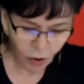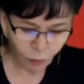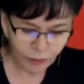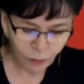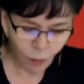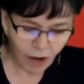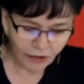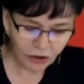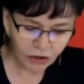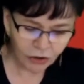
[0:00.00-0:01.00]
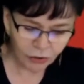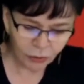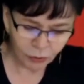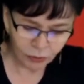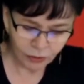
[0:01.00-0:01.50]
We want
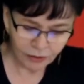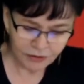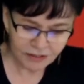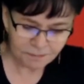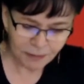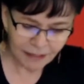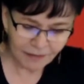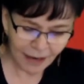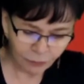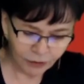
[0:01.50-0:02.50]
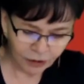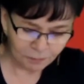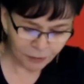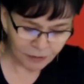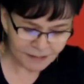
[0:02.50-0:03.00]
you to be that real
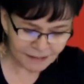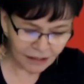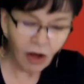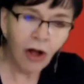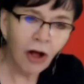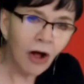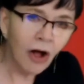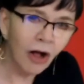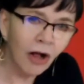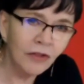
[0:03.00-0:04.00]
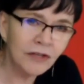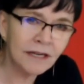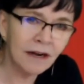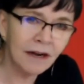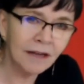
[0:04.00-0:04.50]
person all the
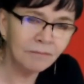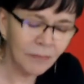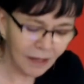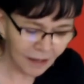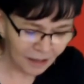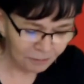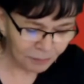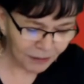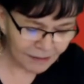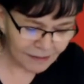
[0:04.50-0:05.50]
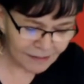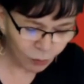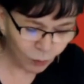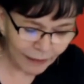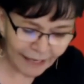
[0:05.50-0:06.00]
time because
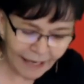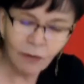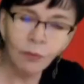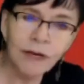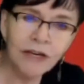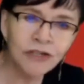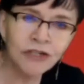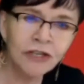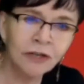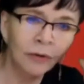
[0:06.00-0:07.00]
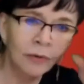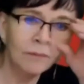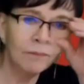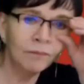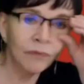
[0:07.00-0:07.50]
we can't reach you
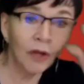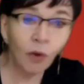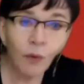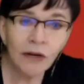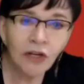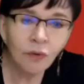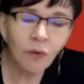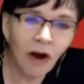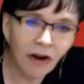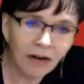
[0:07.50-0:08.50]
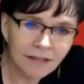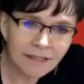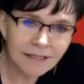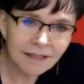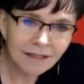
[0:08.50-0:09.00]
when you
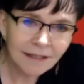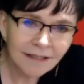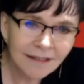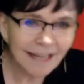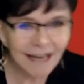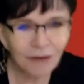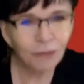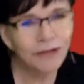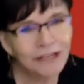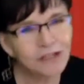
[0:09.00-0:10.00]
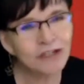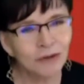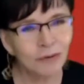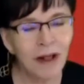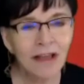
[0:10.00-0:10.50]
aren't. They can't reach
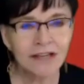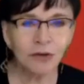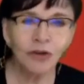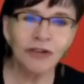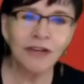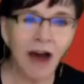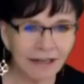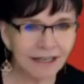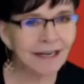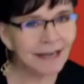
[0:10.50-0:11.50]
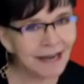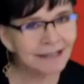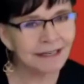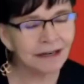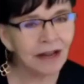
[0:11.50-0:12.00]
you. So you're not
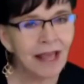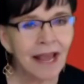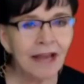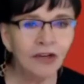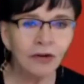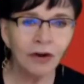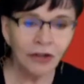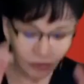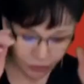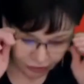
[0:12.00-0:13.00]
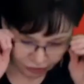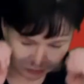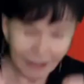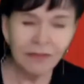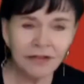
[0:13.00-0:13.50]
connected and you're you're you're
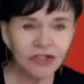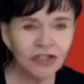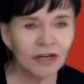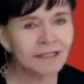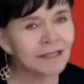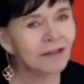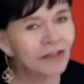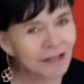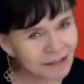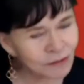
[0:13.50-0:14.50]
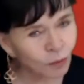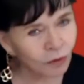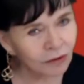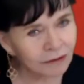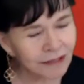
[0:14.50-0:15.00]
in just this
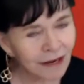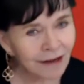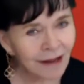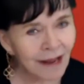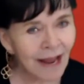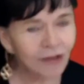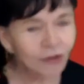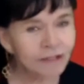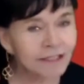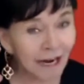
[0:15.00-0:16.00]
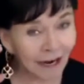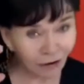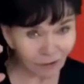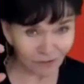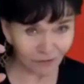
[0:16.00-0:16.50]
world and you're
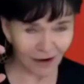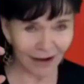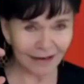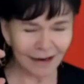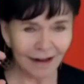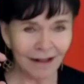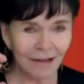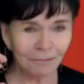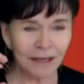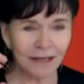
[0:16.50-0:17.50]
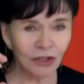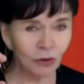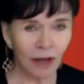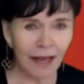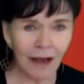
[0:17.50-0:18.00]
terrified because
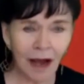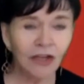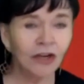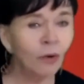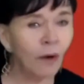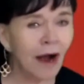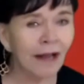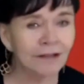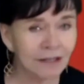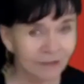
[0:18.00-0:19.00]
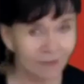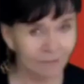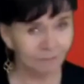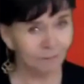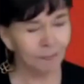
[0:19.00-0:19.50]
you you know, I tell you,
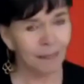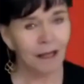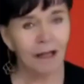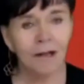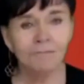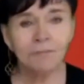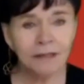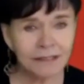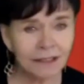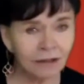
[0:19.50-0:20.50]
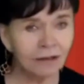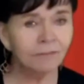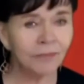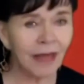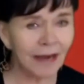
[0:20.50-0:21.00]
until
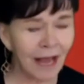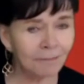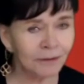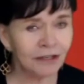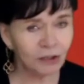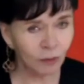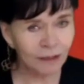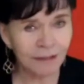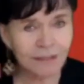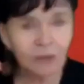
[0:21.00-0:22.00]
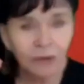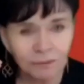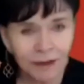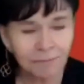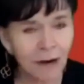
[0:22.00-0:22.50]
that happened at 20 months old,
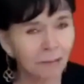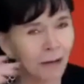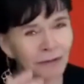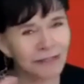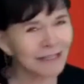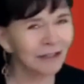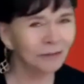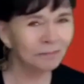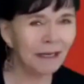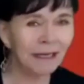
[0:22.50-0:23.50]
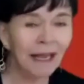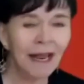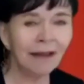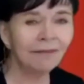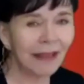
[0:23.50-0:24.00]
my mom almost killed me,
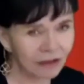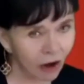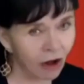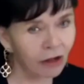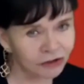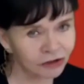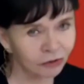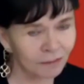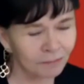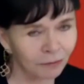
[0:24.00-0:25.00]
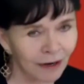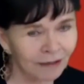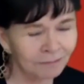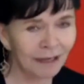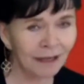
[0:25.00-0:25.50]
and they all showed up
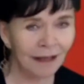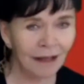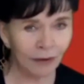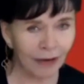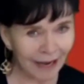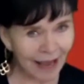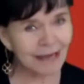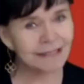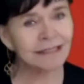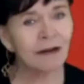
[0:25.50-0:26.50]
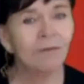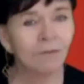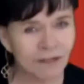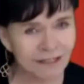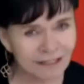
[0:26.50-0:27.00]
around me when I asked
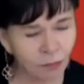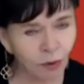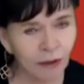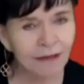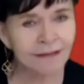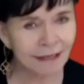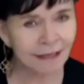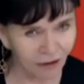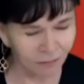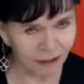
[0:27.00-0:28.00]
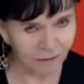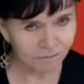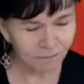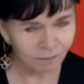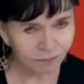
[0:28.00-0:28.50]
for someone to help me.
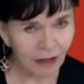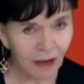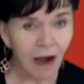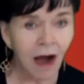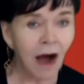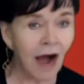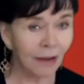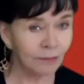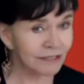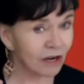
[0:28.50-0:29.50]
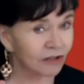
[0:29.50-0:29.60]
I was